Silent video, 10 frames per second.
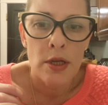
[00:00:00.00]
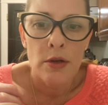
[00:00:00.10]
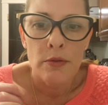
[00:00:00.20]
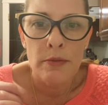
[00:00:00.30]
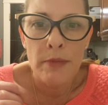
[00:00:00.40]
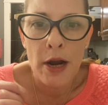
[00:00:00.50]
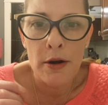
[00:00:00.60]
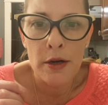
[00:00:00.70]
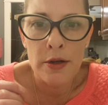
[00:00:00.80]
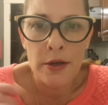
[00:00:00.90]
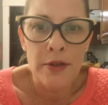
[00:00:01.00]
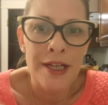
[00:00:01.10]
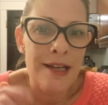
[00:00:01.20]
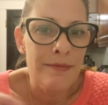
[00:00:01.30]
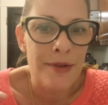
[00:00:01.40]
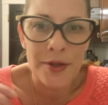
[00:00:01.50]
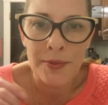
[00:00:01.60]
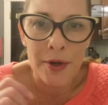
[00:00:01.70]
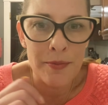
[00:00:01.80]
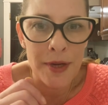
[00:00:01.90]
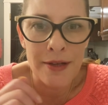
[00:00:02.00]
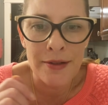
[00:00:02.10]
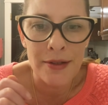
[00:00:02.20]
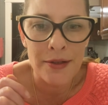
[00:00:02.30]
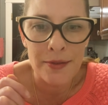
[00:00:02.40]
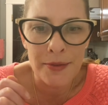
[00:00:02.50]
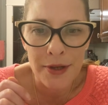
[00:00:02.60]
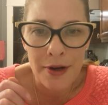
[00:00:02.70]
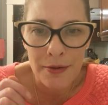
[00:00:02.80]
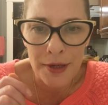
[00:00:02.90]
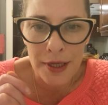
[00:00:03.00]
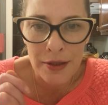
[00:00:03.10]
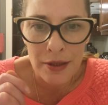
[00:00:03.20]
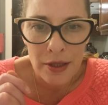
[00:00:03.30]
when power goes out to keep those propane systems going.